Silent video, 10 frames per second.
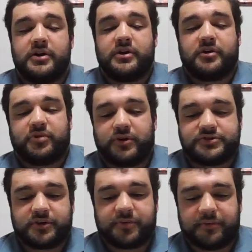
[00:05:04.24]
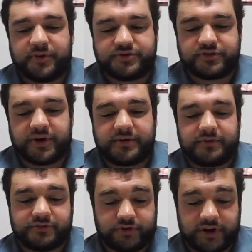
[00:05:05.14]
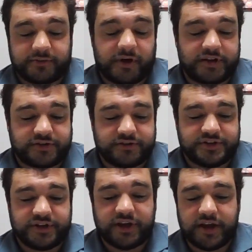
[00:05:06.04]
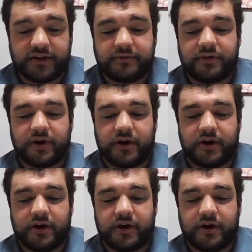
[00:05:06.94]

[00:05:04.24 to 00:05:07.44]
The pros are promotes direct democracy again,